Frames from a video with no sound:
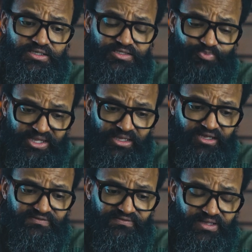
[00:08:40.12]
Speaking
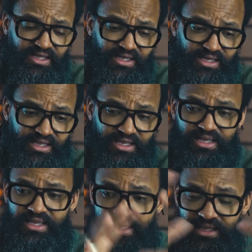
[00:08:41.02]
of
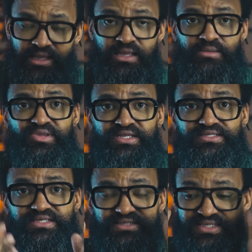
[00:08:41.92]
ambient
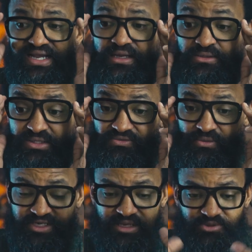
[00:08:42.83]
sound, if you
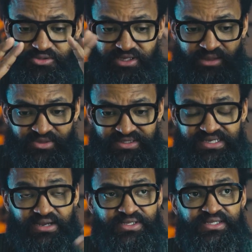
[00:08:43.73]
want to capture ambient
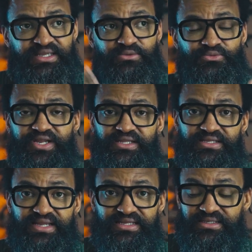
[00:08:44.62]
sound and then
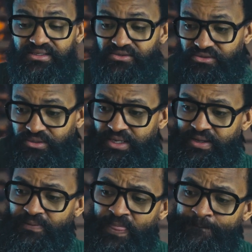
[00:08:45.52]
rated that in your
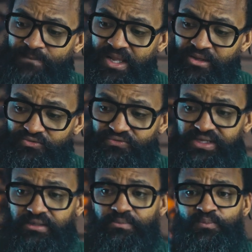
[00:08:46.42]

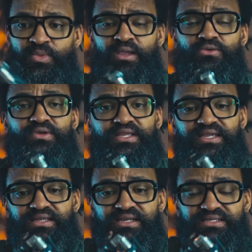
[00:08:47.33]
film, you can
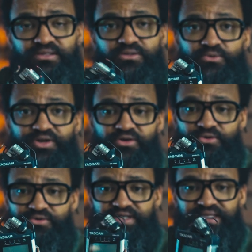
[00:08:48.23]
get an external
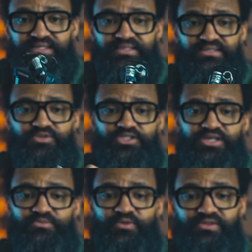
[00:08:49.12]
recorder like this, which
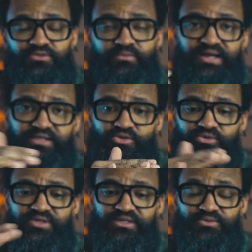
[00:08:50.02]
comes with 2 mics, so
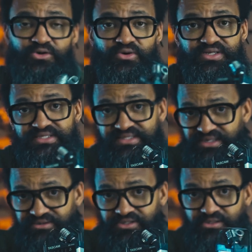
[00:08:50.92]
you can record in
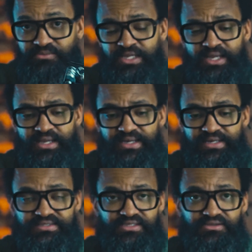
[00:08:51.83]
stereo.
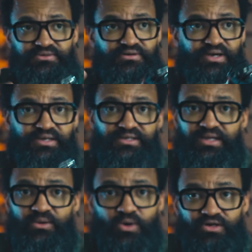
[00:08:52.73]
Let's say you're around
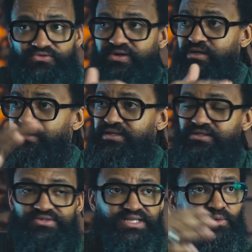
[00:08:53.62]
a waterfall and
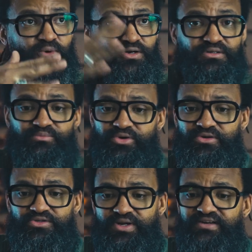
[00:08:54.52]
there's like water,
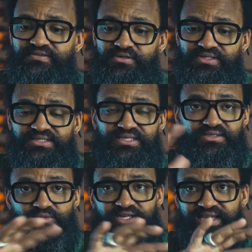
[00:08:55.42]
birds, whatever. These
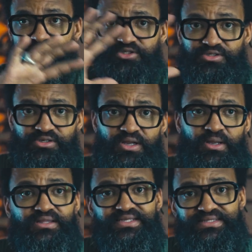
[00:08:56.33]
things will capture
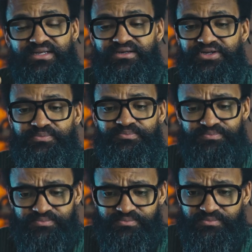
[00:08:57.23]
the scenery
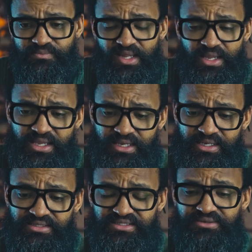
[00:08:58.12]

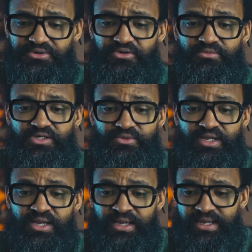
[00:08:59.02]
in stereo mode.
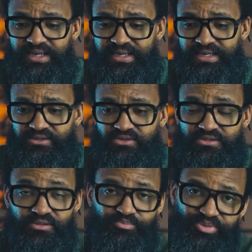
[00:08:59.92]
Those
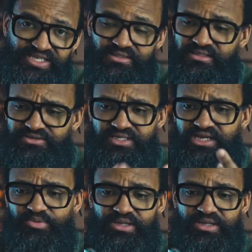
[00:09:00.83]
are beasts. There's a couple.